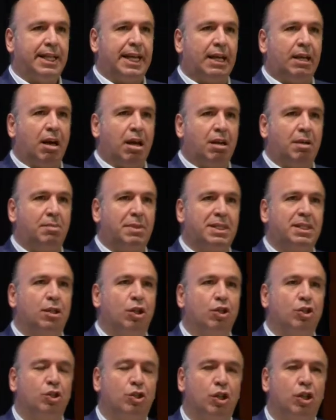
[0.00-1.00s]
the economy is
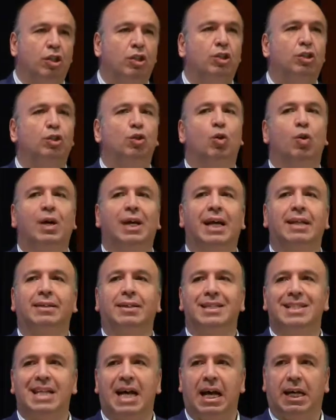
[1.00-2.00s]
concerned, you look at
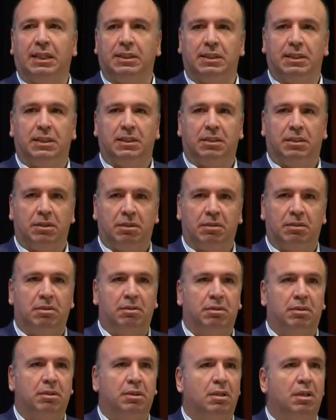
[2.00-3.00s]
the signs.
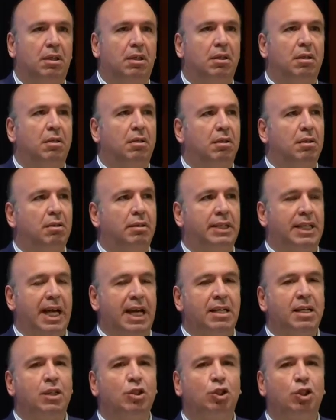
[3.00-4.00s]
The
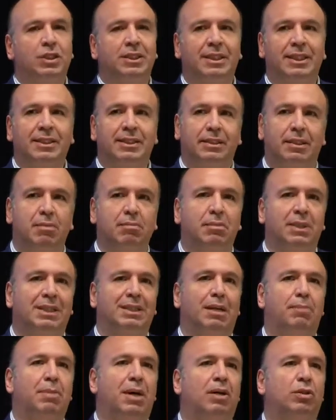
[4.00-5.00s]
energy system
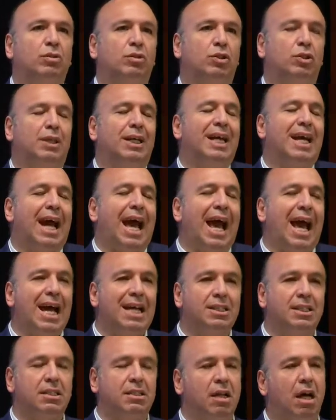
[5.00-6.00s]

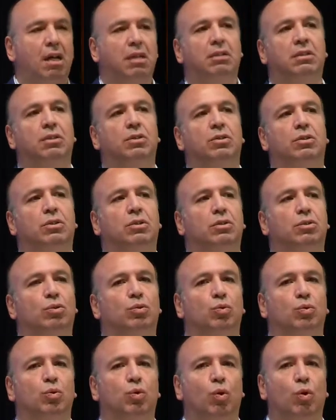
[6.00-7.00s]
has started
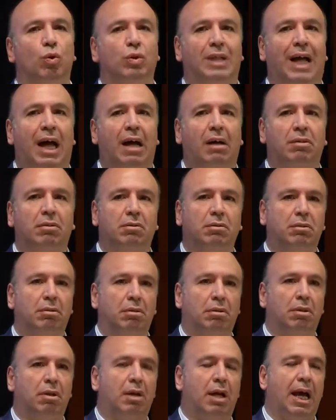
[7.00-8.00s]
to go down.
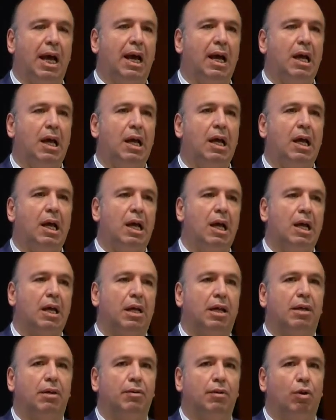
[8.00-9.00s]

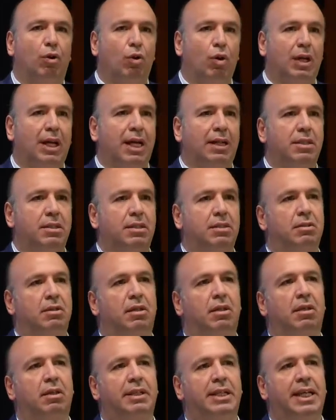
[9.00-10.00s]
Look at
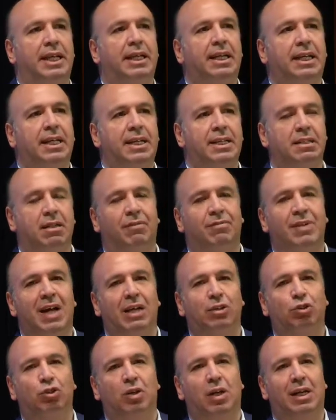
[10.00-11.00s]
the increase of
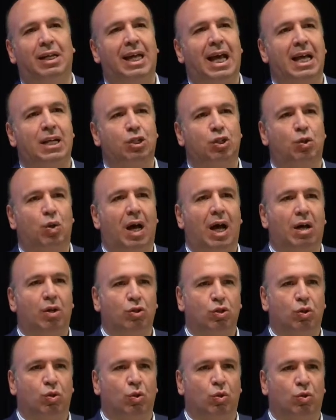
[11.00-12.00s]
natural gas to
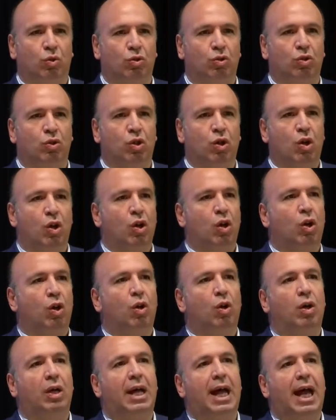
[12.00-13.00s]
households.
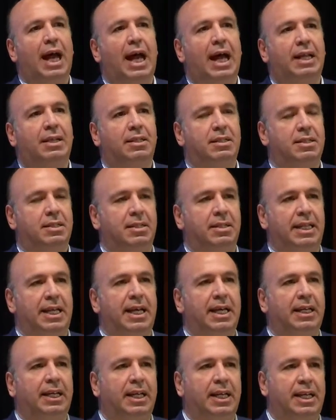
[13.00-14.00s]
Look at the
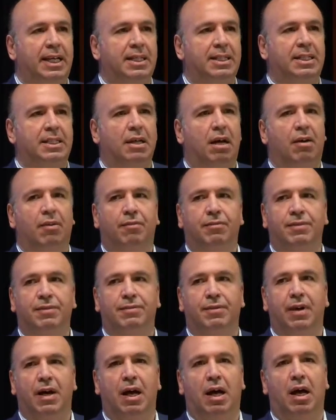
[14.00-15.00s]
increase
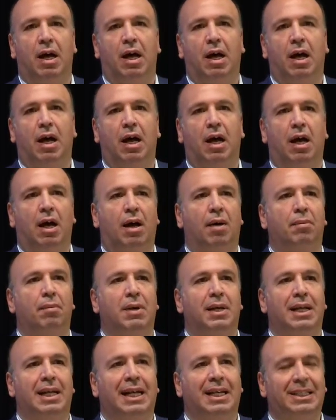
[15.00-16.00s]
of
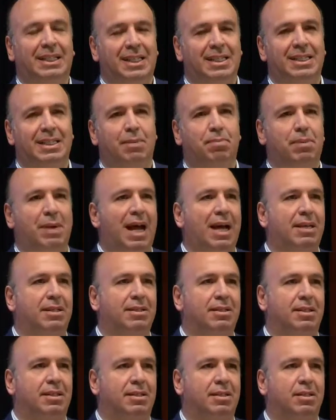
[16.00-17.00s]
electricity
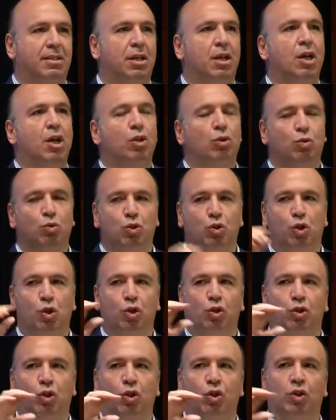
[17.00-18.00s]
prices to
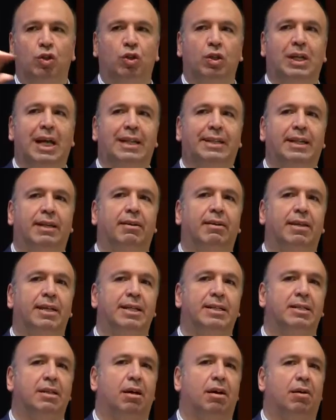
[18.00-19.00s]
certain
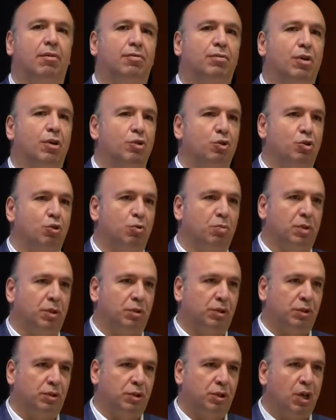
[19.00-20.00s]
categories of
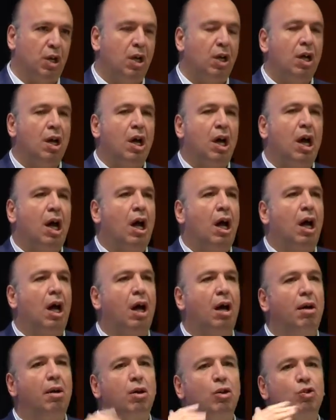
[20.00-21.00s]
consumers.
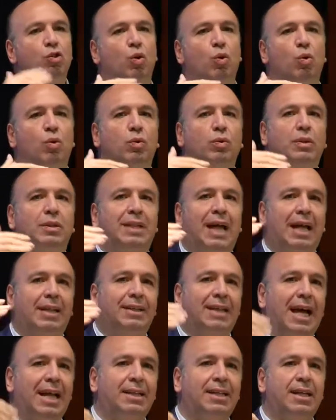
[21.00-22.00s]
So
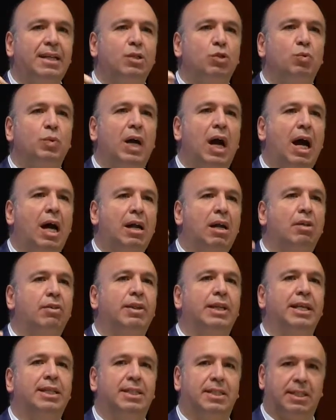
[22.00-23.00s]
that is, we are
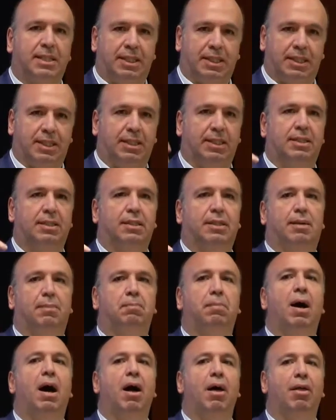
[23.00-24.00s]
on this
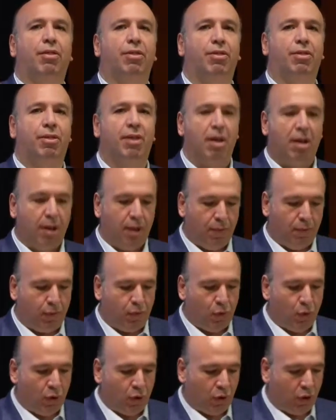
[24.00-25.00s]
path
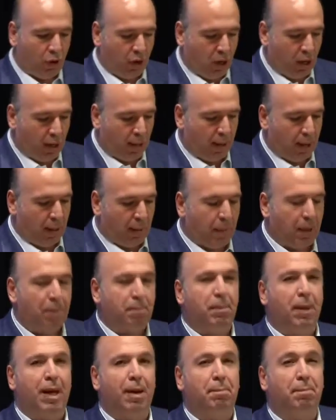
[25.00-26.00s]
for
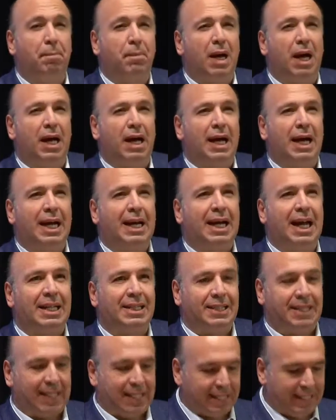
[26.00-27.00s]
a
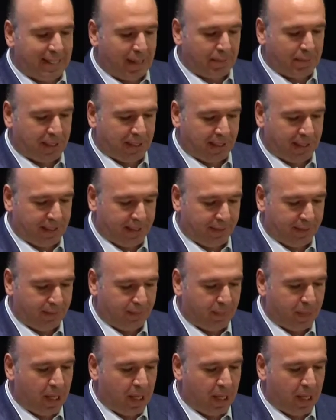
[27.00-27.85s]
cut in subsidies.